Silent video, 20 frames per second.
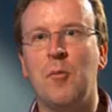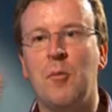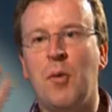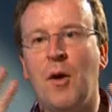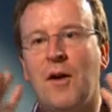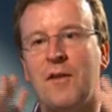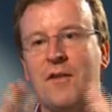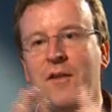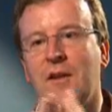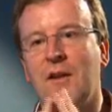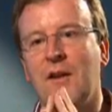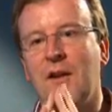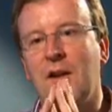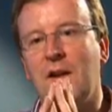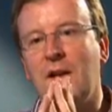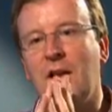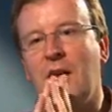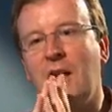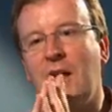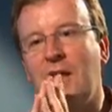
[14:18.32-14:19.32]
But
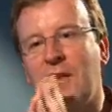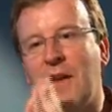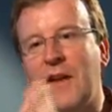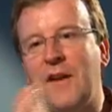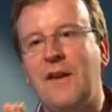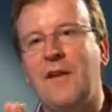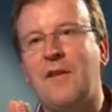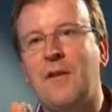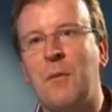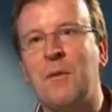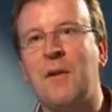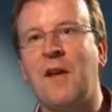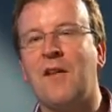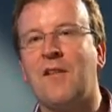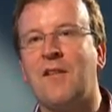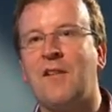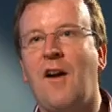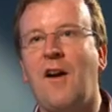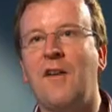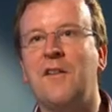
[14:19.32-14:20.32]
they need something
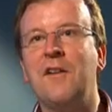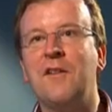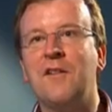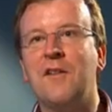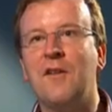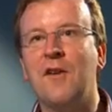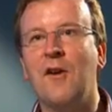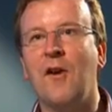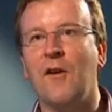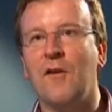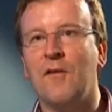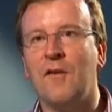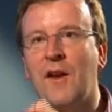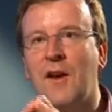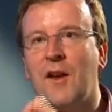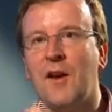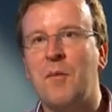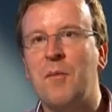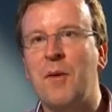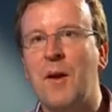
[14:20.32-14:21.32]
exciting to do, and if they're
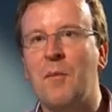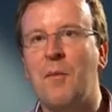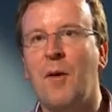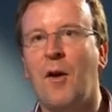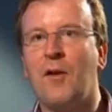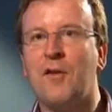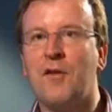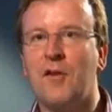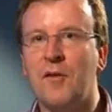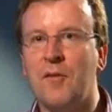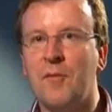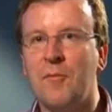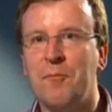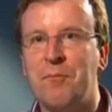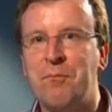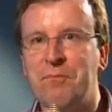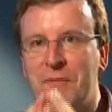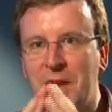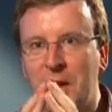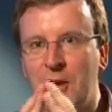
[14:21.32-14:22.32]
going to be at Martian
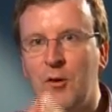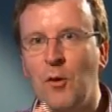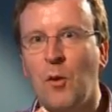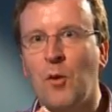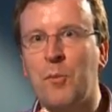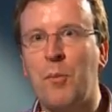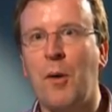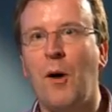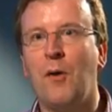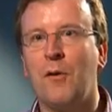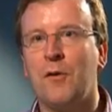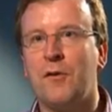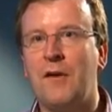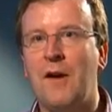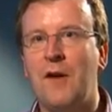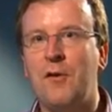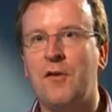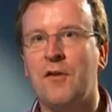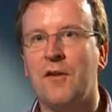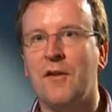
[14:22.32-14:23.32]
North Pole
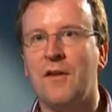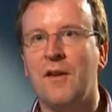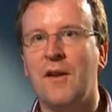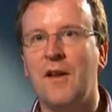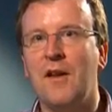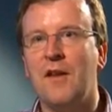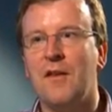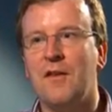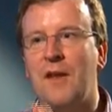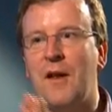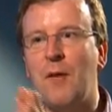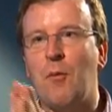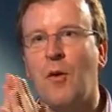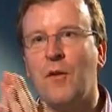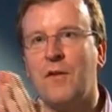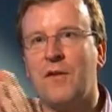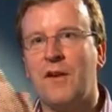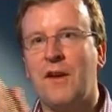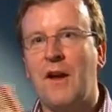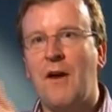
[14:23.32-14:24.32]
Station, they
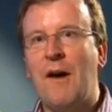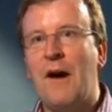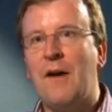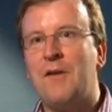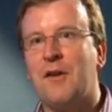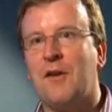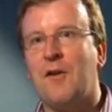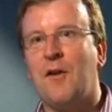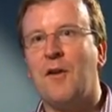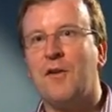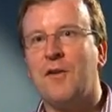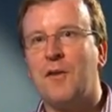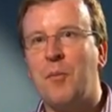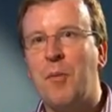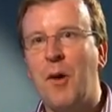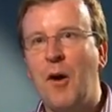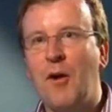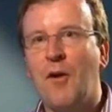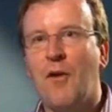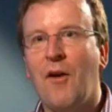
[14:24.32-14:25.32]
want to go out across the
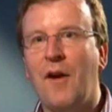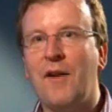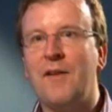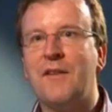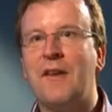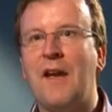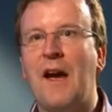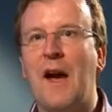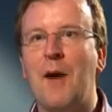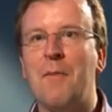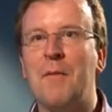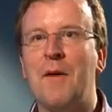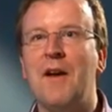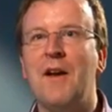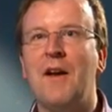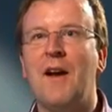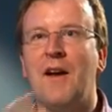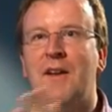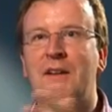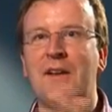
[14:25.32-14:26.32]
polar ice cap
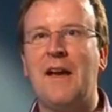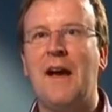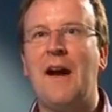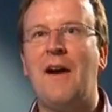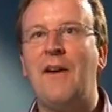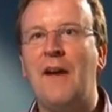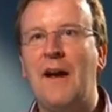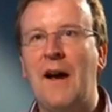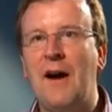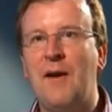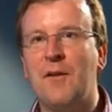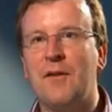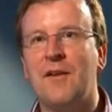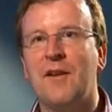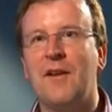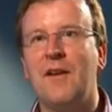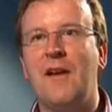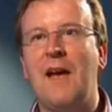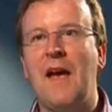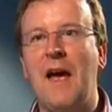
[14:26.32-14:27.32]
and carry
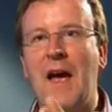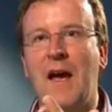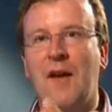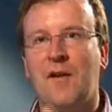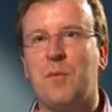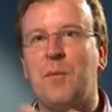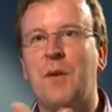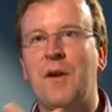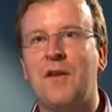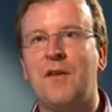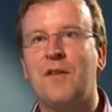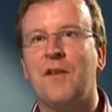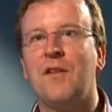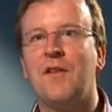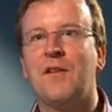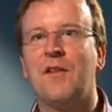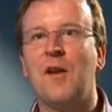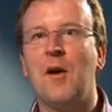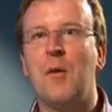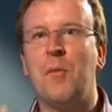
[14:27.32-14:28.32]
out
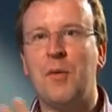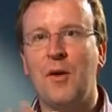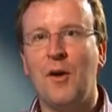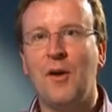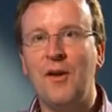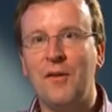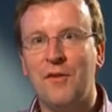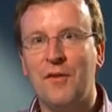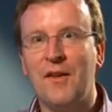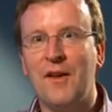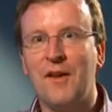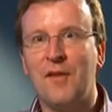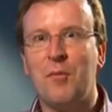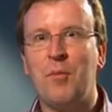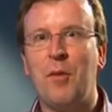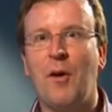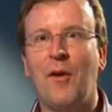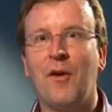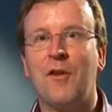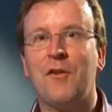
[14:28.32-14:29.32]
expeditions purely for the
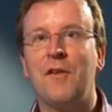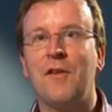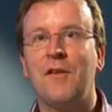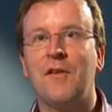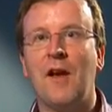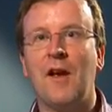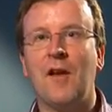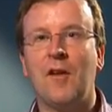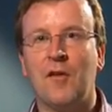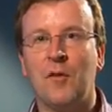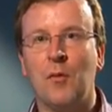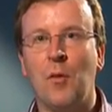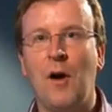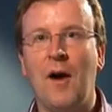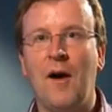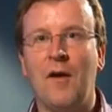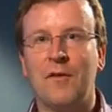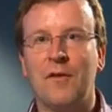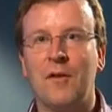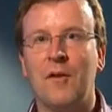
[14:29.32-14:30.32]
exploratory sake as
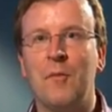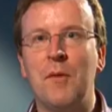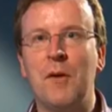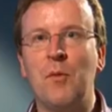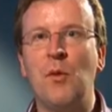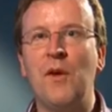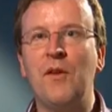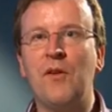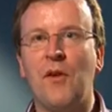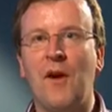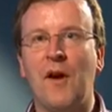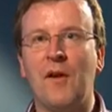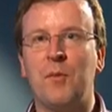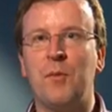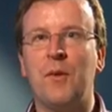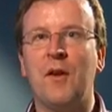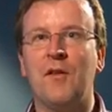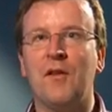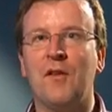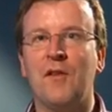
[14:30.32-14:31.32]
well. So the midwinter
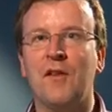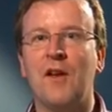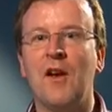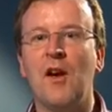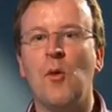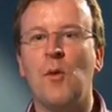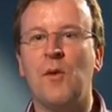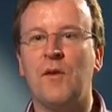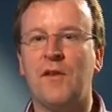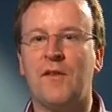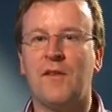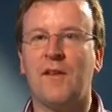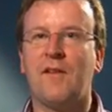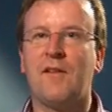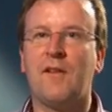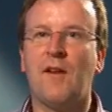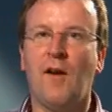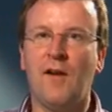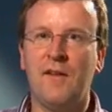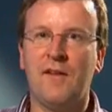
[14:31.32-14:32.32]
expeditions were just
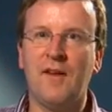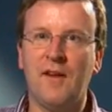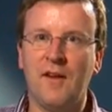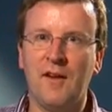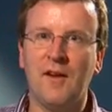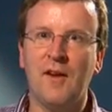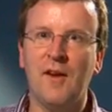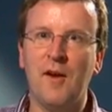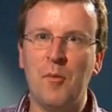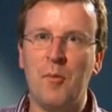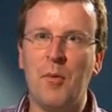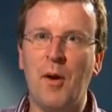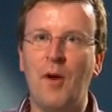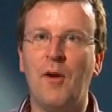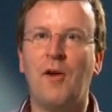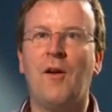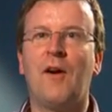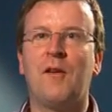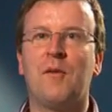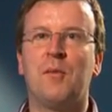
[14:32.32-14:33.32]
exciting
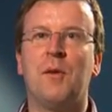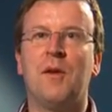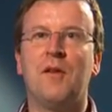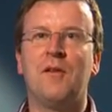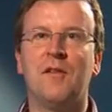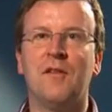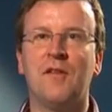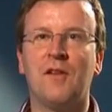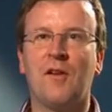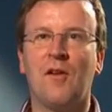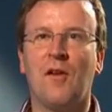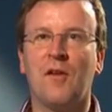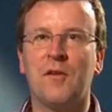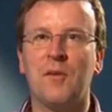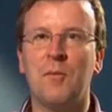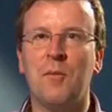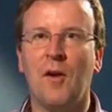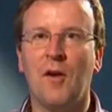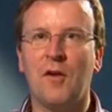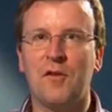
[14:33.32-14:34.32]
polar expeditions across
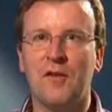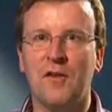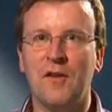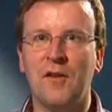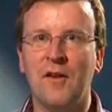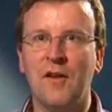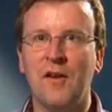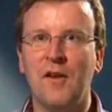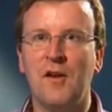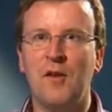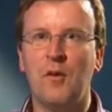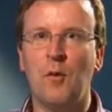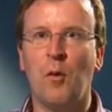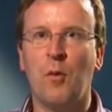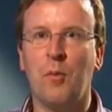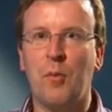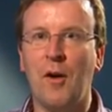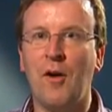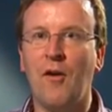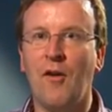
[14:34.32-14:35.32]
the Martian
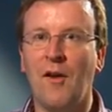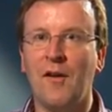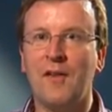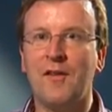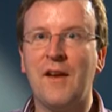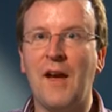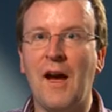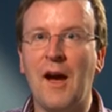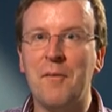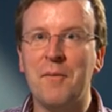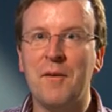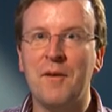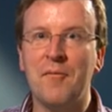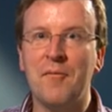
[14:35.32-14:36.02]
North Polar ice cap.